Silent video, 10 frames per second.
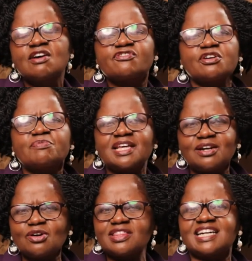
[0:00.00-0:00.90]
from the
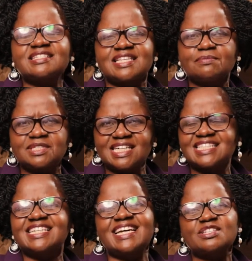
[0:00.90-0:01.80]
law that
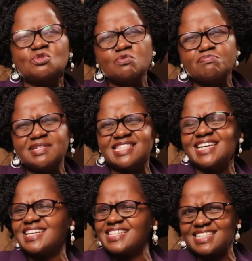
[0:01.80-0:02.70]
subjected us to
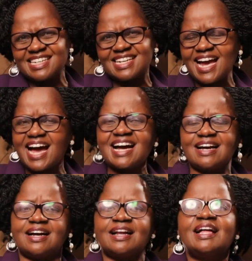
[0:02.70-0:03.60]
bitterness and
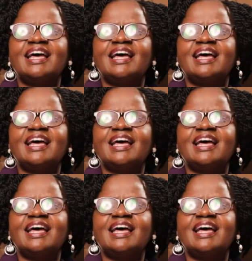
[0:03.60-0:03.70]
anger.